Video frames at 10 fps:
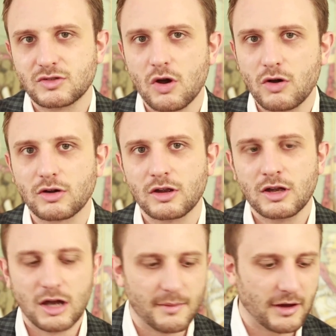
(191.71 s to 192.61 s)
talk
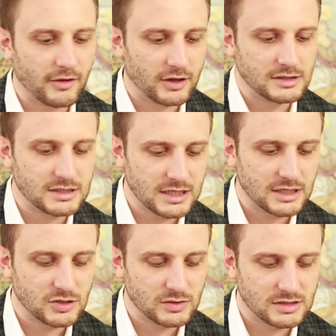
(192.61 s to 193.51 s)
about their
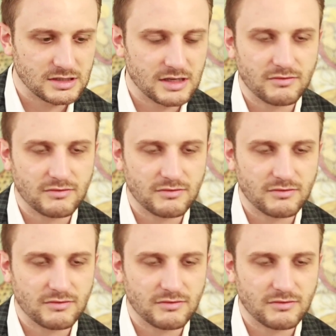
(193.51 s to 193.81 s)
constituents as